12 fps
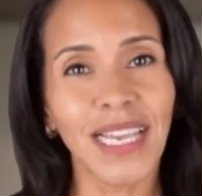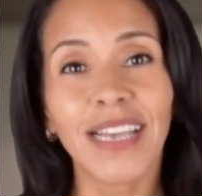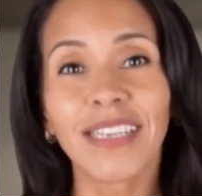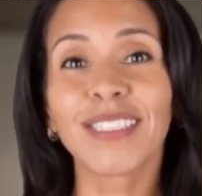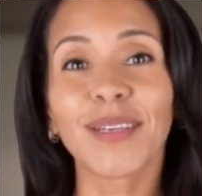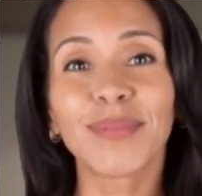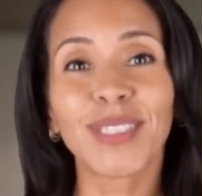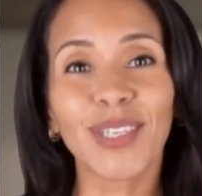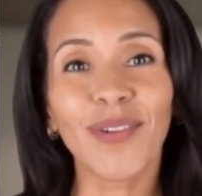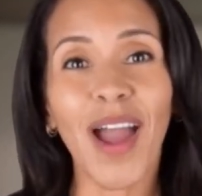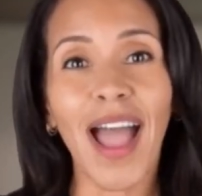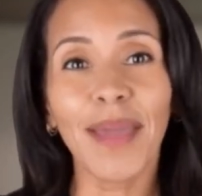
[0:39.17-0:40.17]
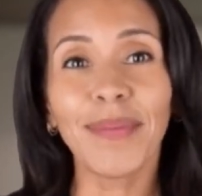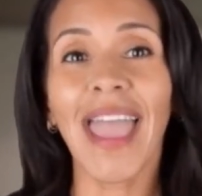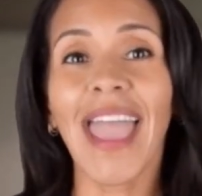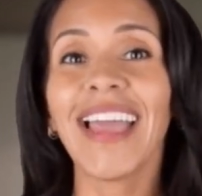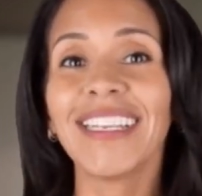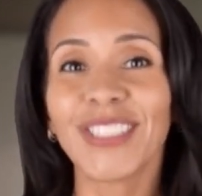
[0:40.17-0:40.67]
Subscribe
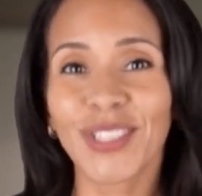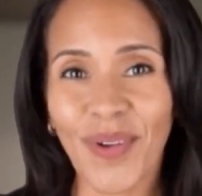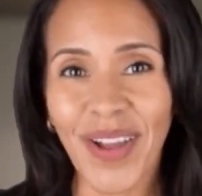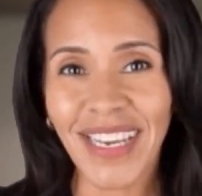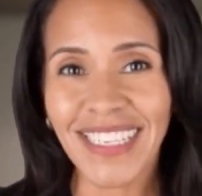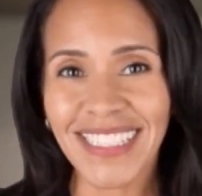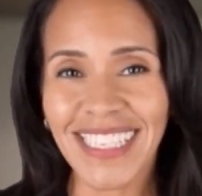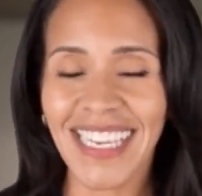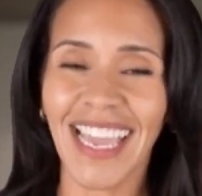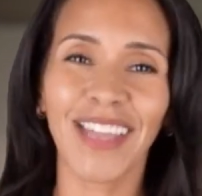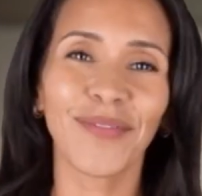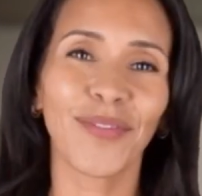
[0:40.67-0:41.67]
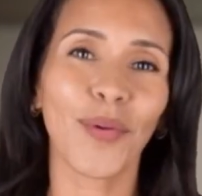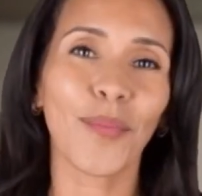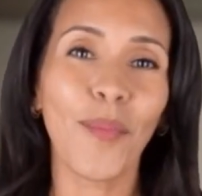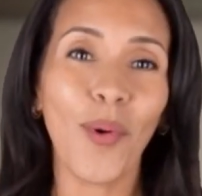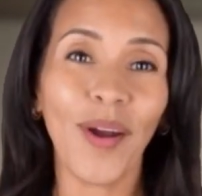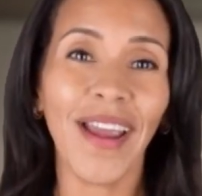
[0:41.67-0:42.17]
and join us again for
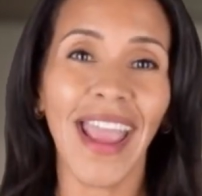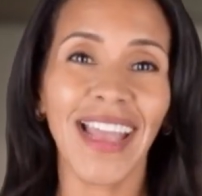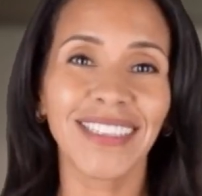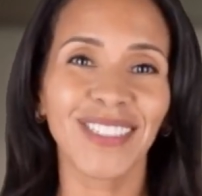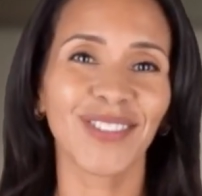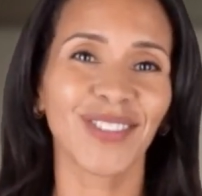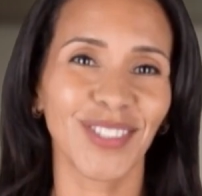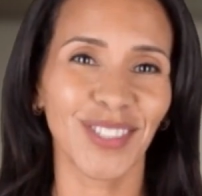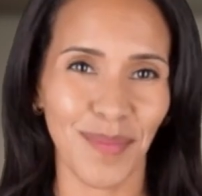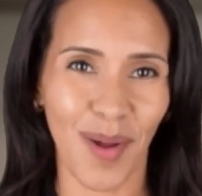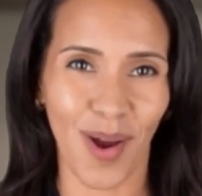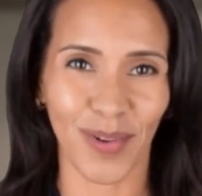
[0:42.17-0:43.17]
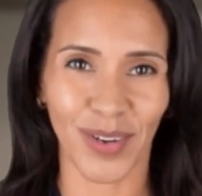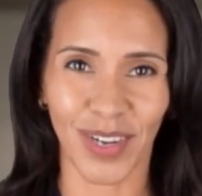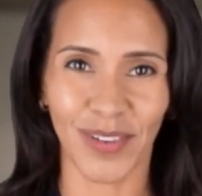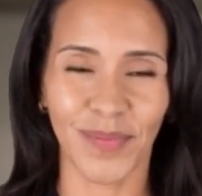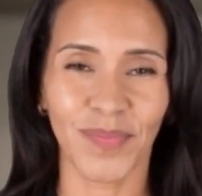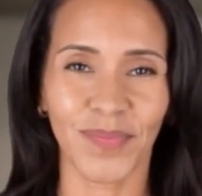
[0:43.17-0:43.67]
more answers tomorrow.